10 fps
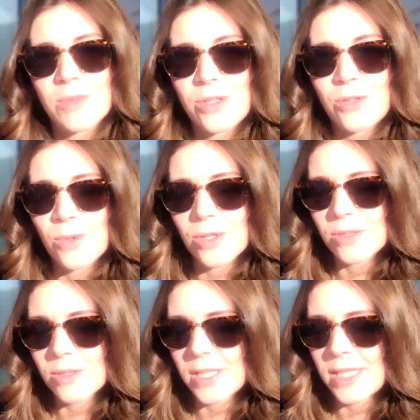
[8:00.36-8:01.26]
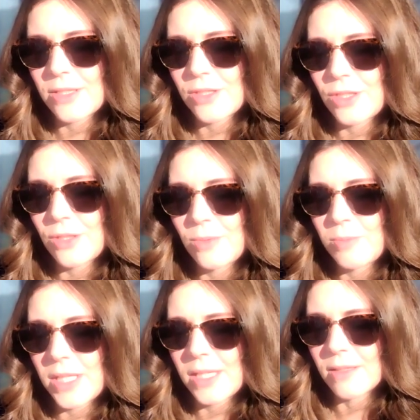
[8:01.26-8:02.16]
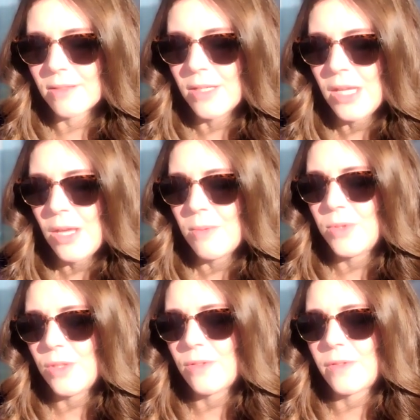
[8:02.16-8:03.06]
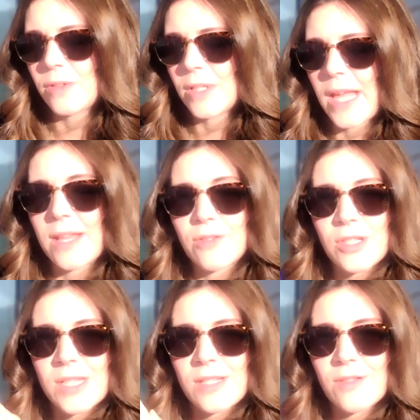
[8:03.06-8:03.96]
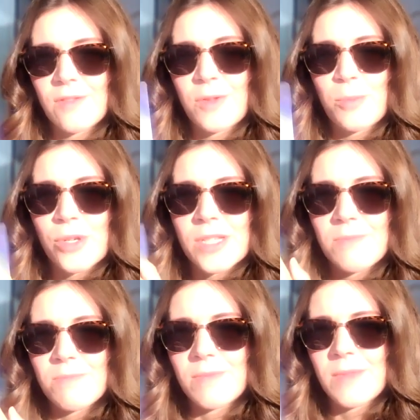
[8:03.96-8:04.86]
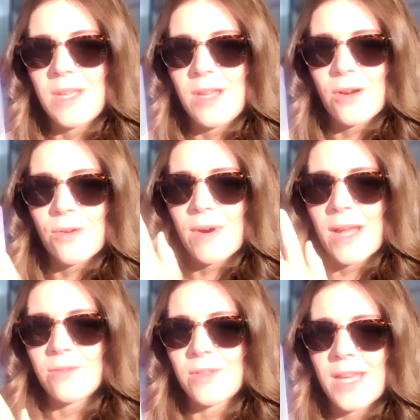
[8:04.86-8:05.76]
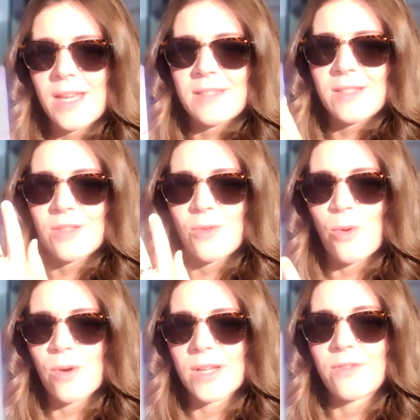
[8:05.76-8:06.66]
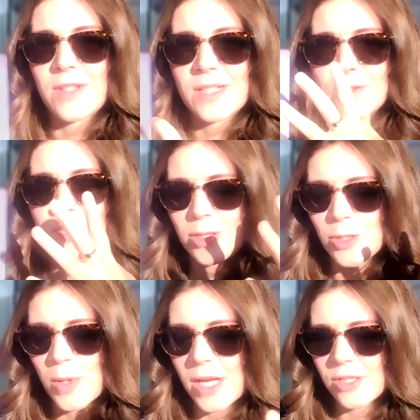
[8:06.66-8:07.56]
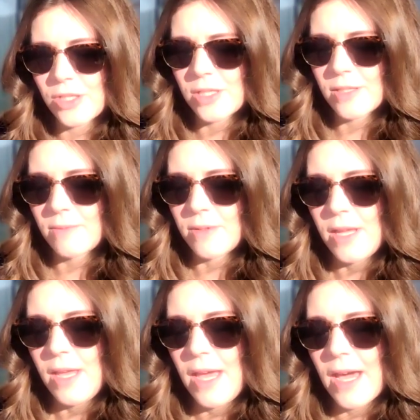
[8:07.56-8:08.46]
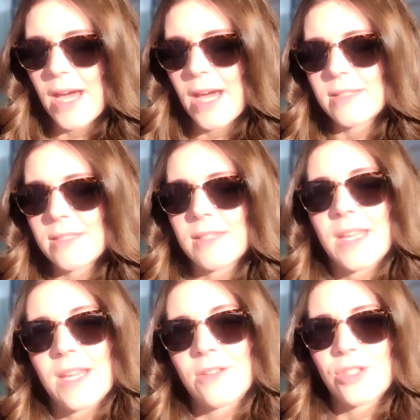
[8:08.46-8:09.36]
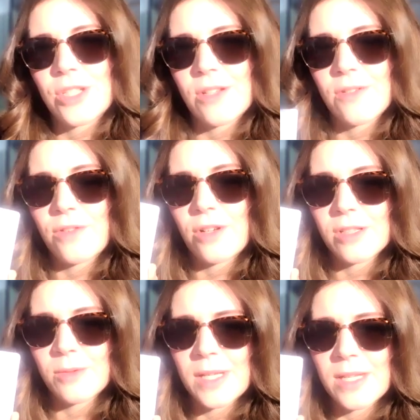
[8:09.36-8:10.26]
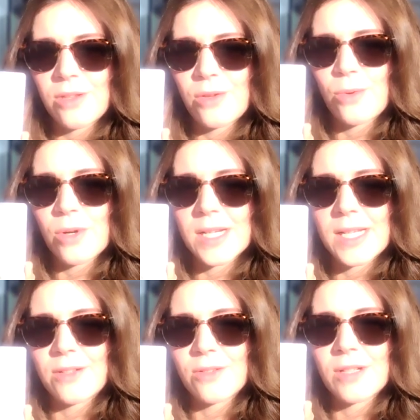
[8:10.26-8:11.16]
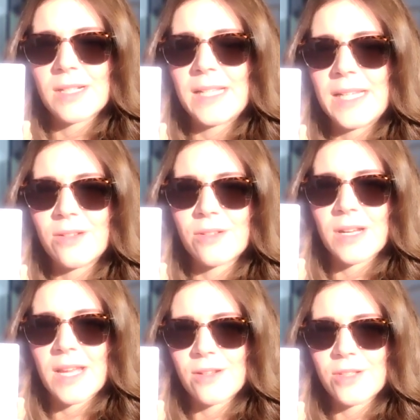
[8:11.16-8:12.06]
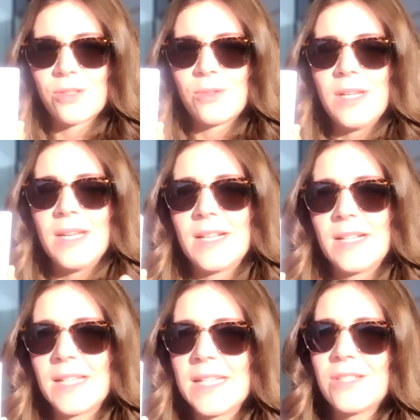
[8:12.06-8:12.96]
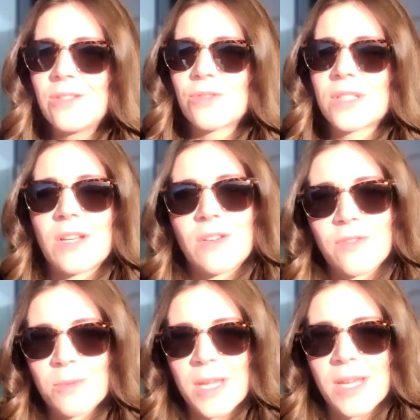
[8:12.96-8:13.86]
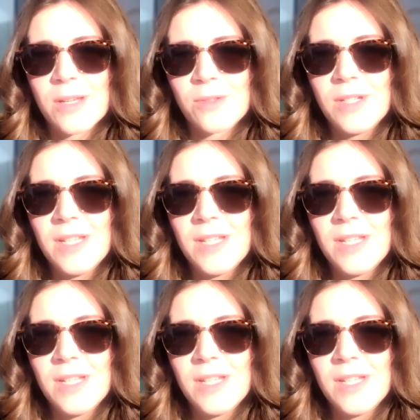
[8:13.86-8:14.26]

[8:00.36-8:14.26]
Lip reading: a new world into being. Beautiful energies of the prism around that, this auric field expansion, and the energy of following your inner leader, how you lead yourself from how